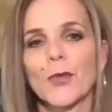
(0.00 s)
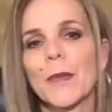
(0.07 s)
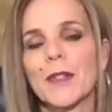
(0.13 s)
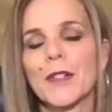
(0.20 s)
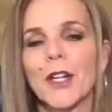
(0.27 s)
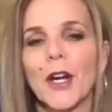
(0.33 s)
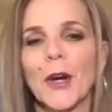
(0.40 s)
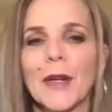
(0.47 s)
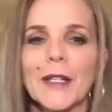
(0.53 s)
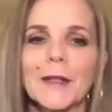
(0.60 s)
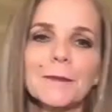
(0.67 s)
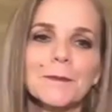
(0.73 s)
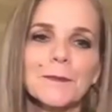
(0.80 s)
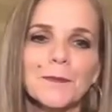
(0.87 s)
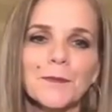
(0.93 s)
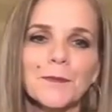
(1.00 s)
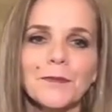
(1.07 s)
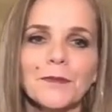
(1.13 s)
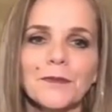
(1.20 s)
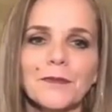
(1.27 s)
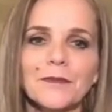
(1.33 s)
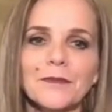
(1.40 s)
woman to go in.
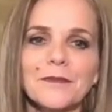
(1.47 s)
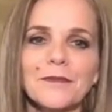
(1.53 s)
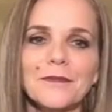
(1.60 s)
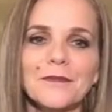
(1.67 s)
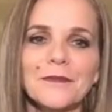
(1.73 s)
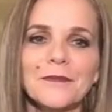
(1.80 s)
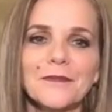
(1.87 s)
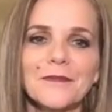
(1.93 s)
I